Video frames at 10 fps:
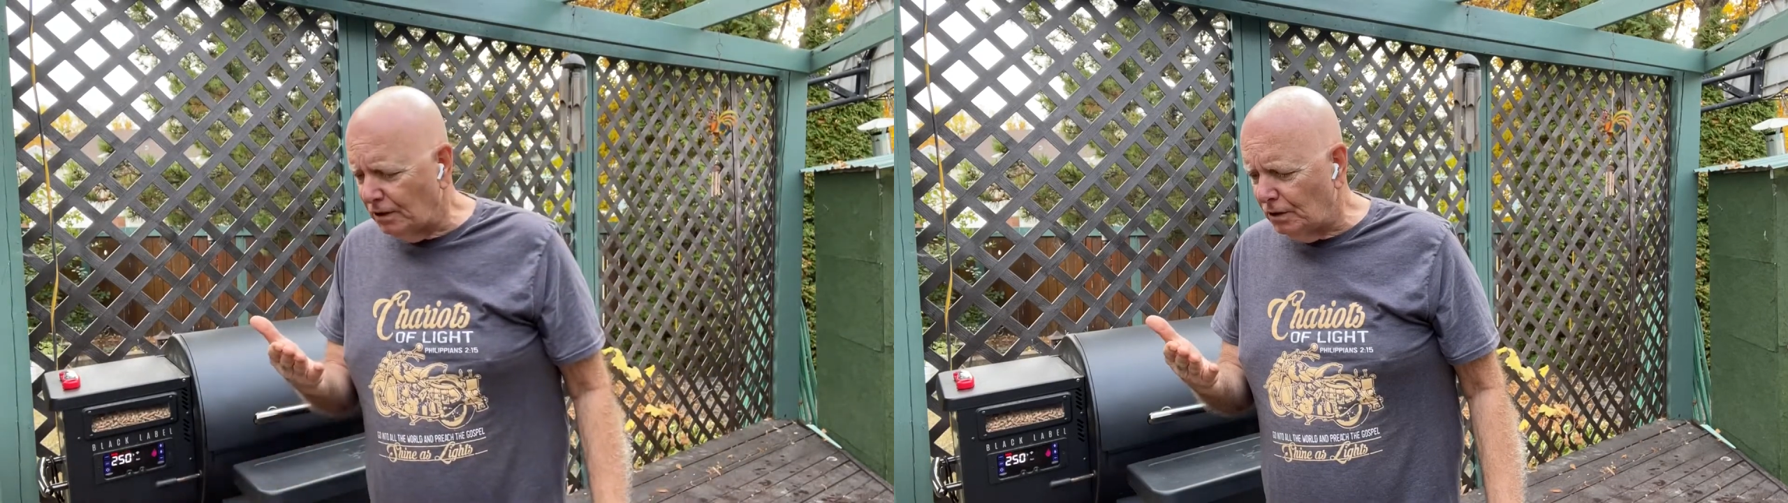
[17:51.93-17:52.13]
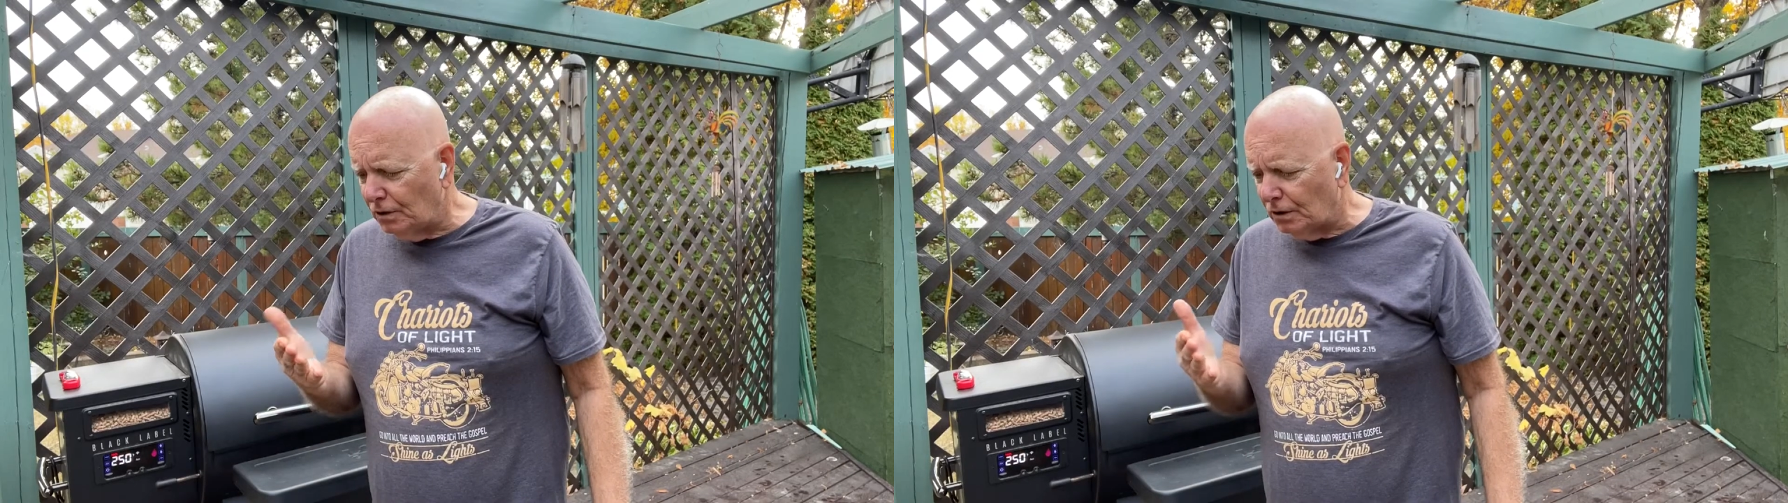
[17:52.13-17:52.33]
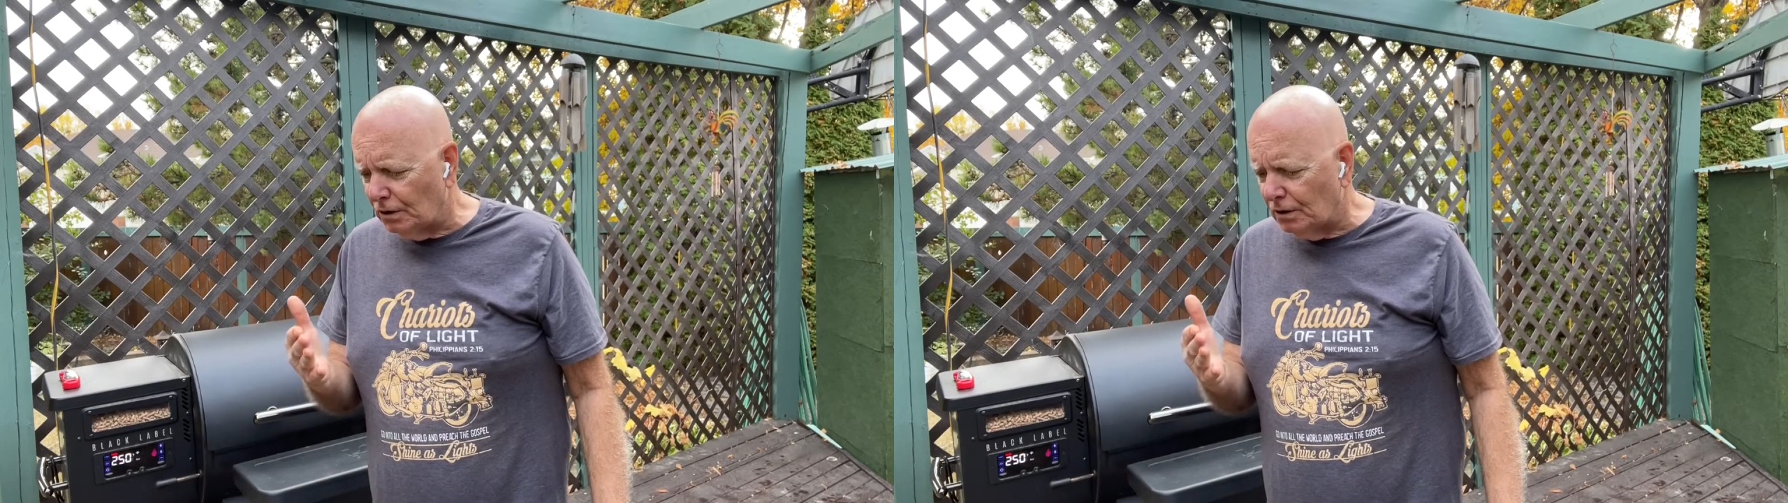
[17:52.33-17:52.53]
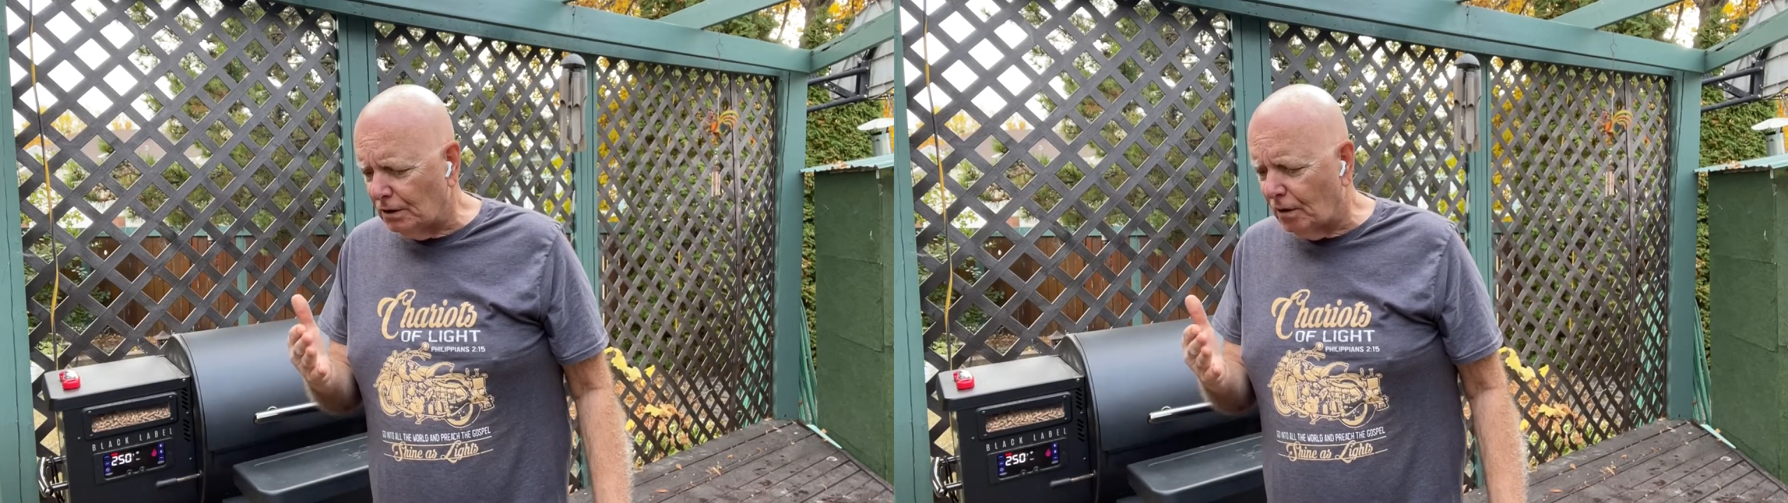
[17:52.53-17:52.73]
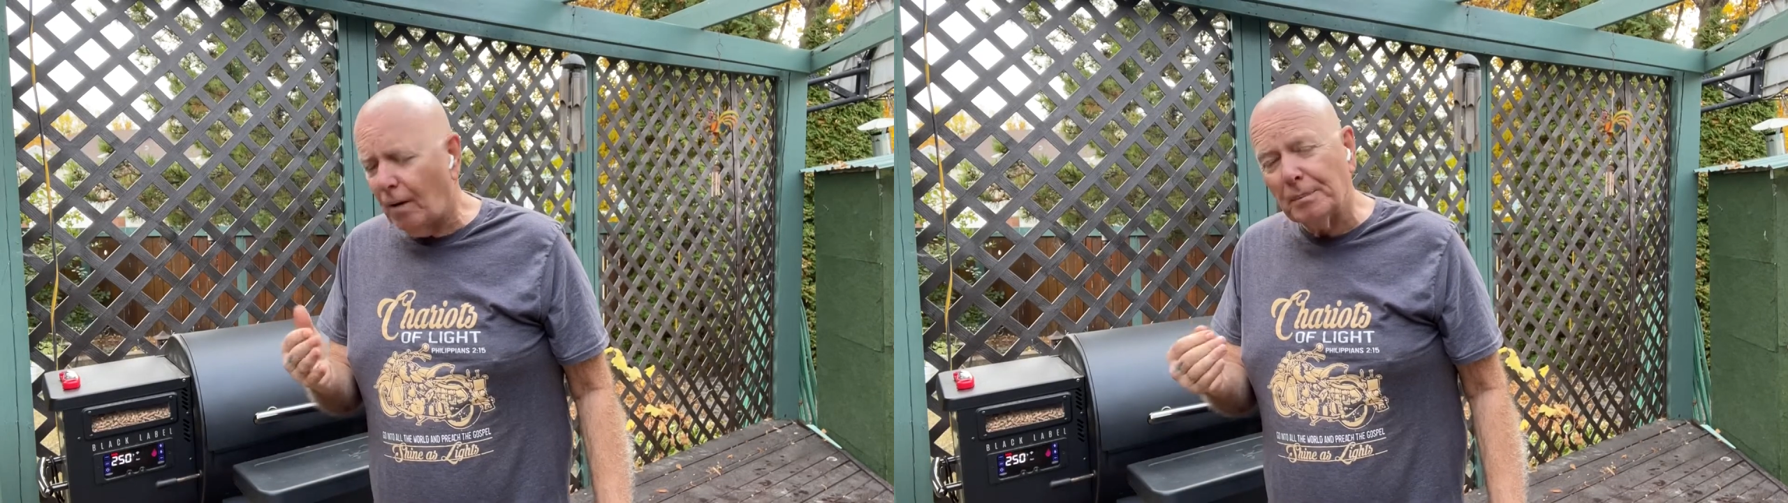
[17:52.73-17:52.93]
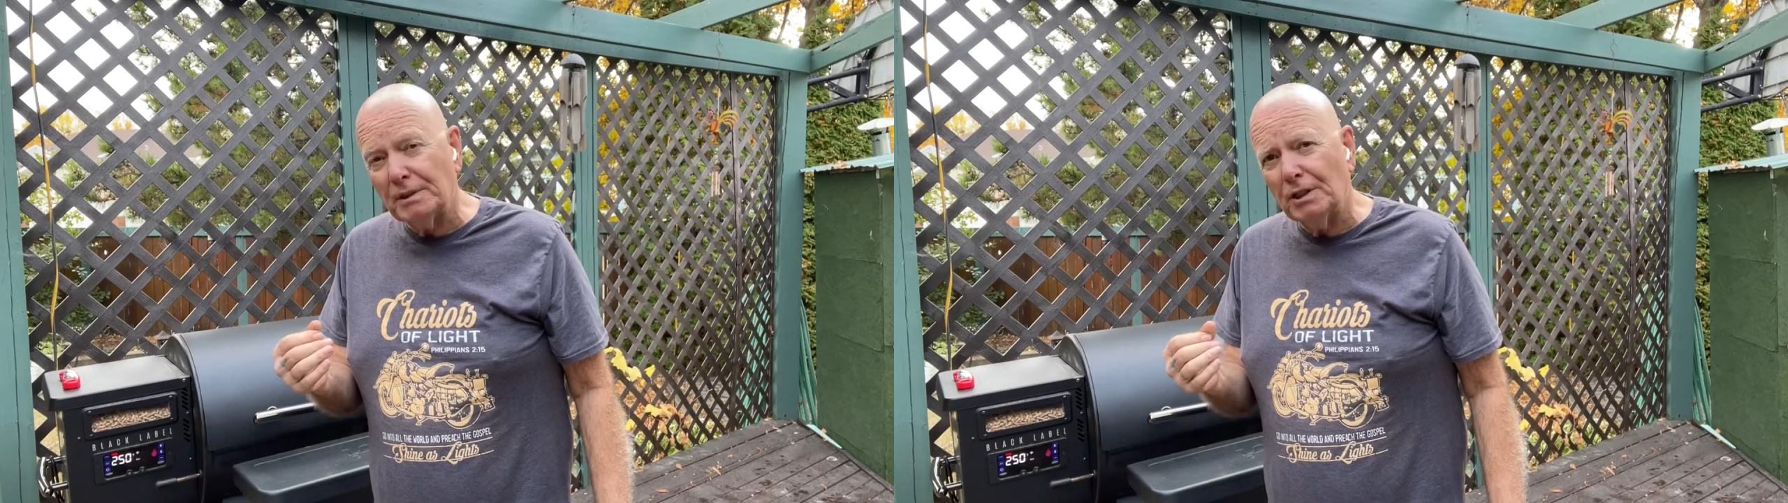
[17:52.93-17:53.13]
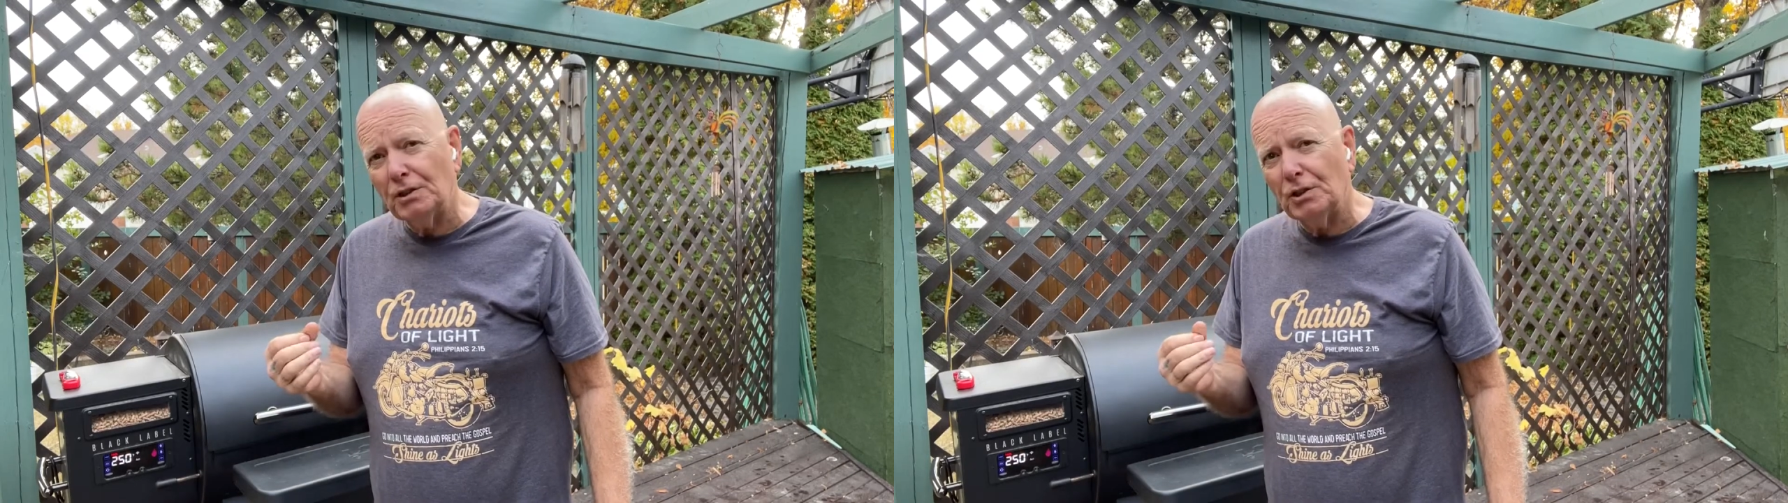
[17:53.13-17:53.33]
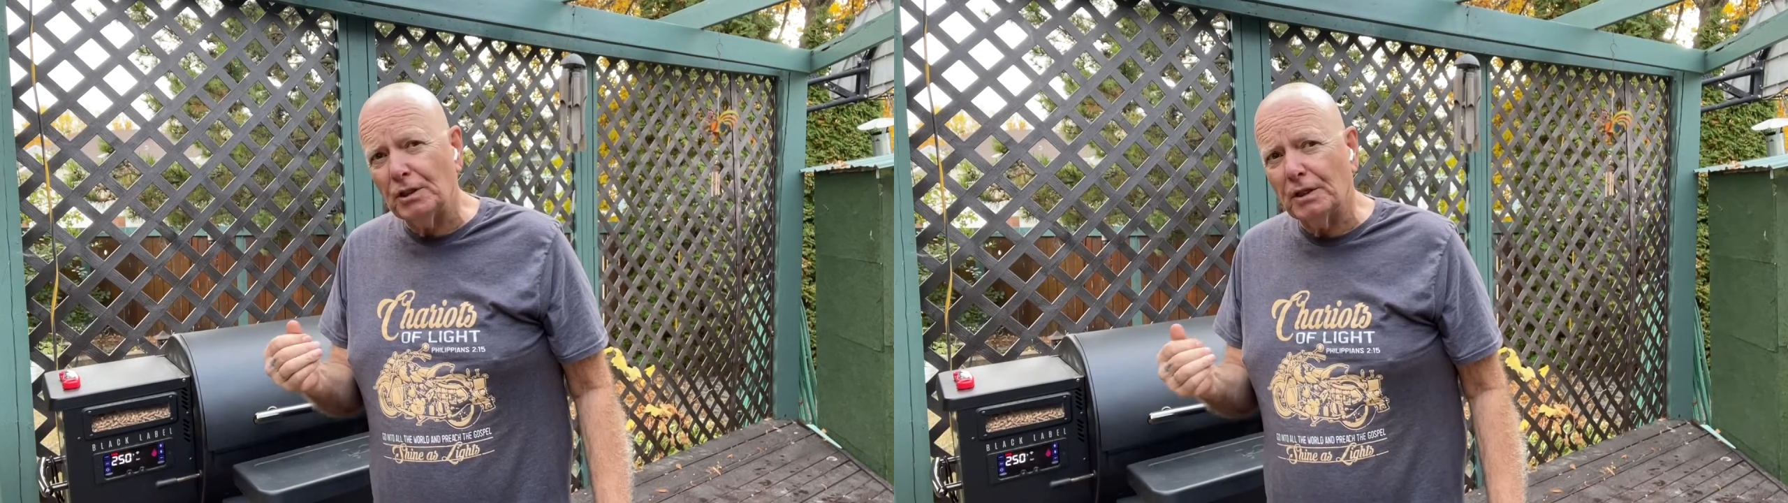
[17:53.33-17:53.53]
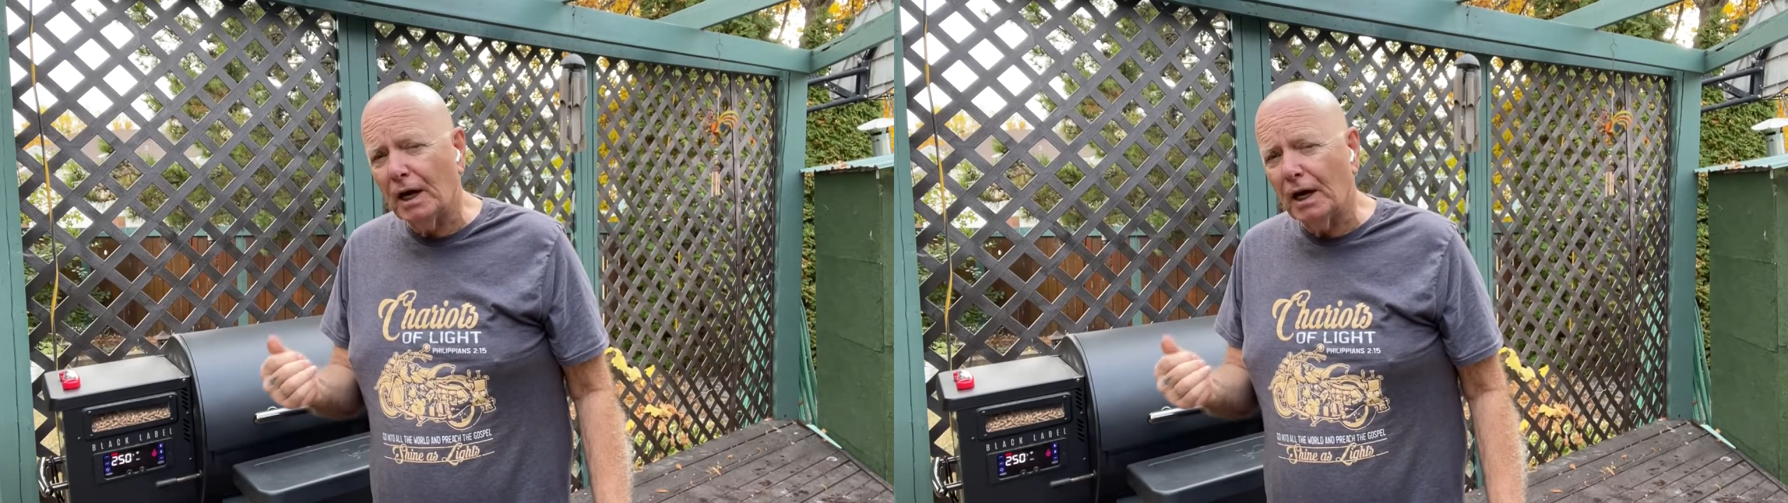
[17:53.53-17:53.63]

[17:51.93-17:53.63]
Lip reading: using competition,